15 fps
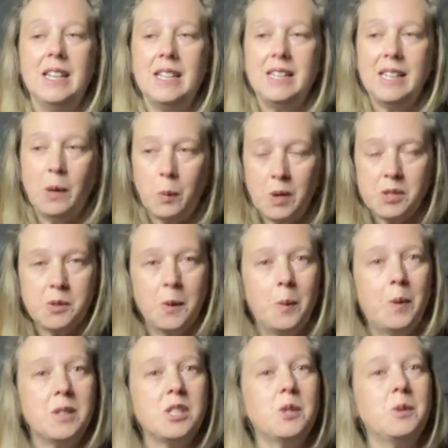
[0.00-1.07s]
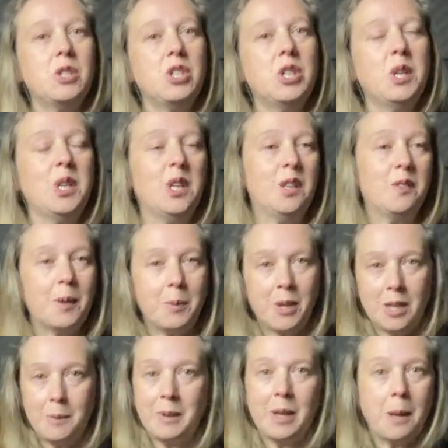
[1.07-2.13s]
now, what do I want to achieve? I'm
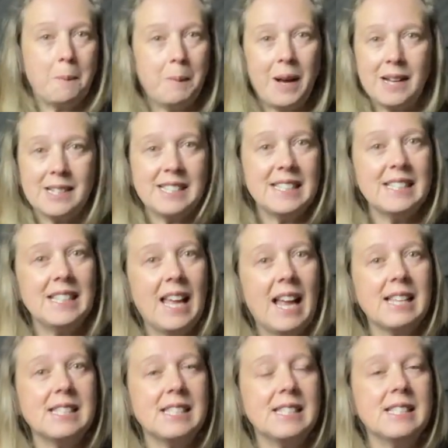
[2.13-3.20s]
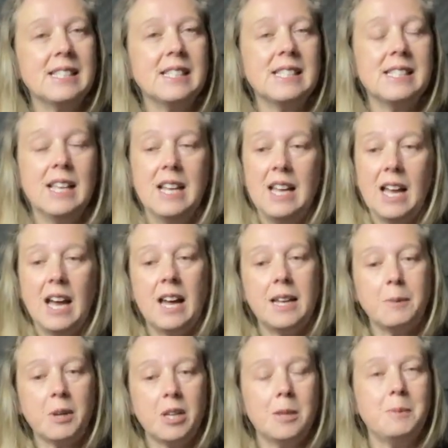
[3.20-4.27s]
going to be going back to lessons and
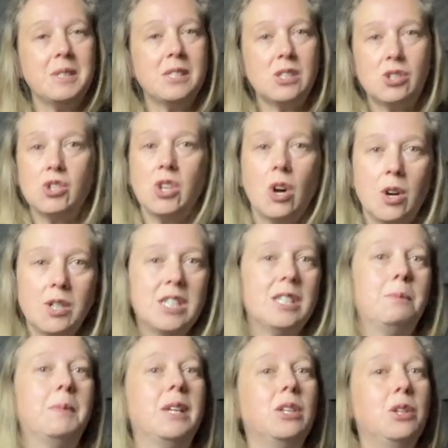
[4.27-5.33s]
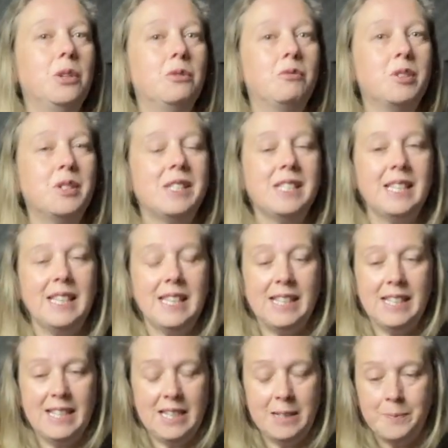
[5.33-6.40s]
I'm going to be starting my new
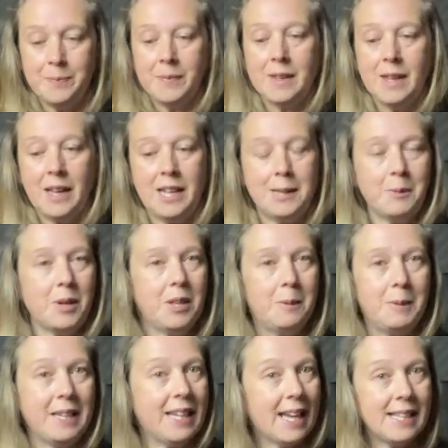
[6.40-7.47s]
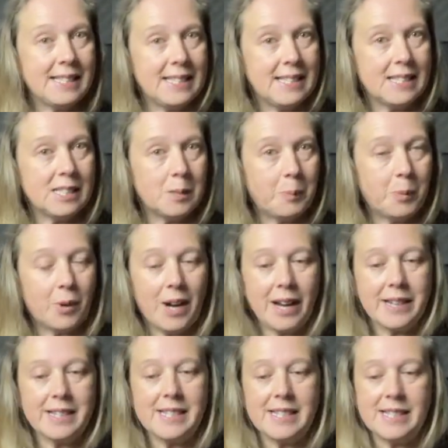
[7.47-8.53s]
routine and I'm going to be getting into
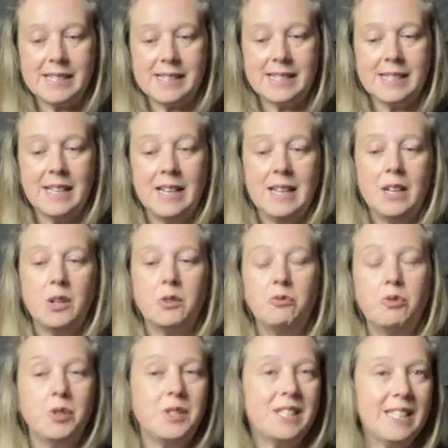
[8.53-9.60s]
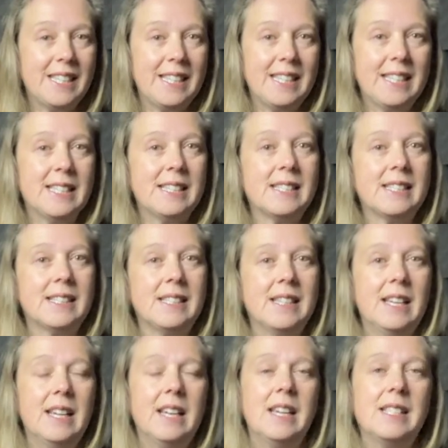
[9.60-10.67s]
practice routines and
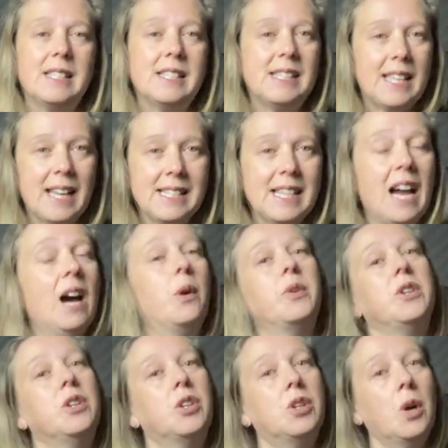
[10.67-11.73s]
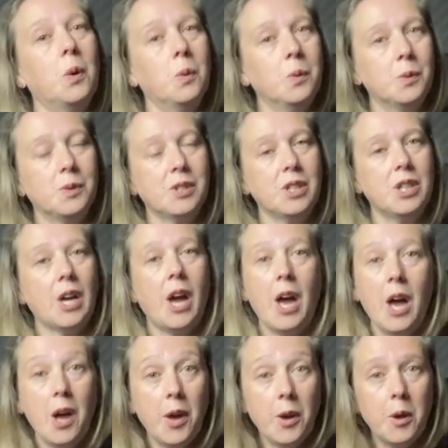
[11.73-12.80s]
set out your goals and your
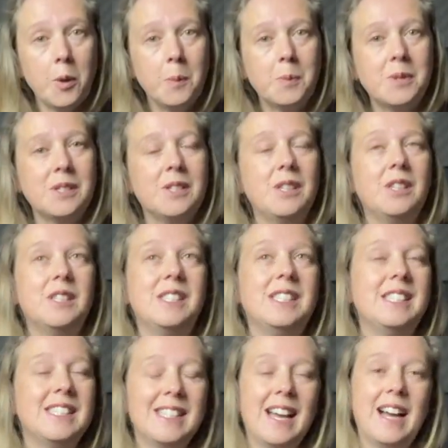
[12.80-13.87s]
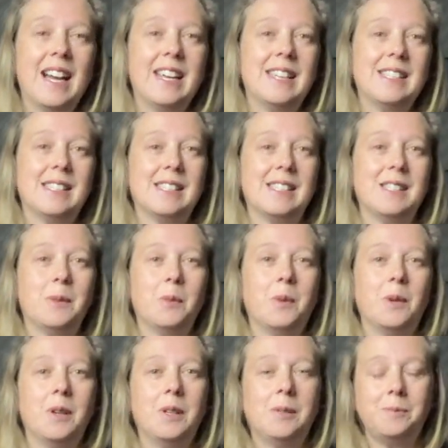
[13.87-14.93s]
hopes and your desires, as it
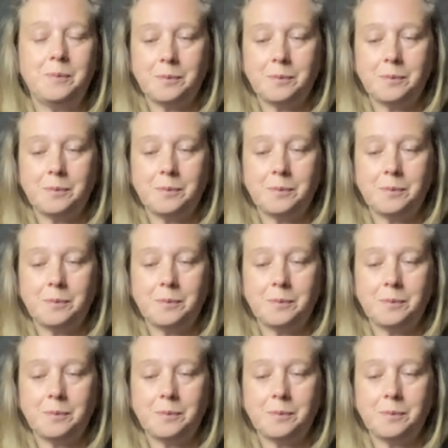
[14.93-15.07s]
were.